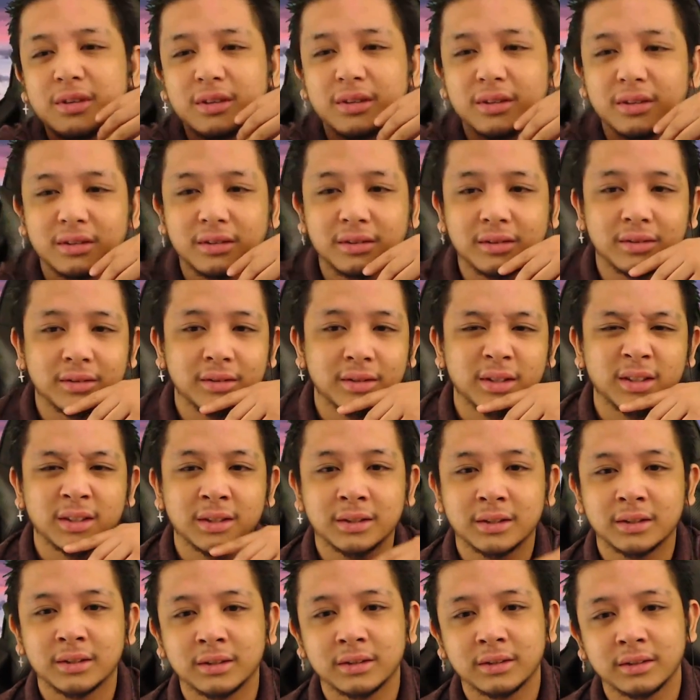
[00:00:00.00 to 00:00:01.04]
the
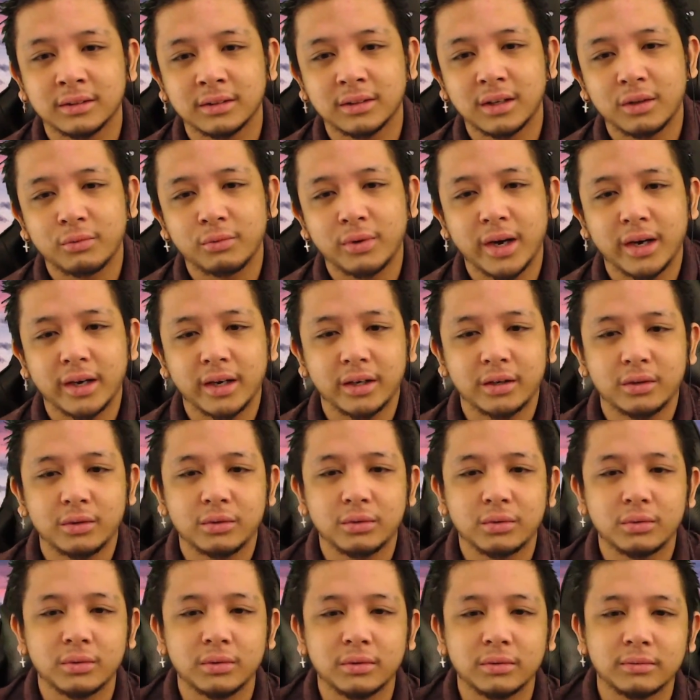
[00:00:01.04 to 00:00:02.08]
Dothraki
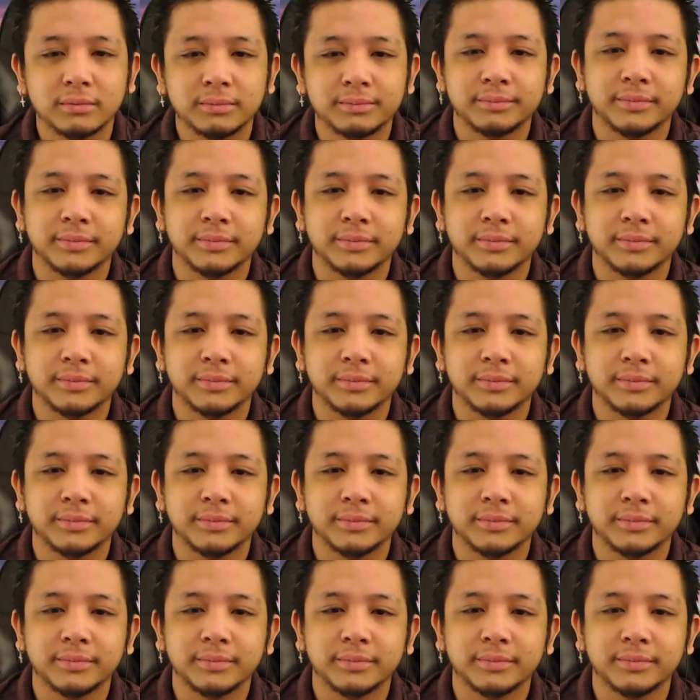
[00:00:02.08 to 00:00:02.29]
dude.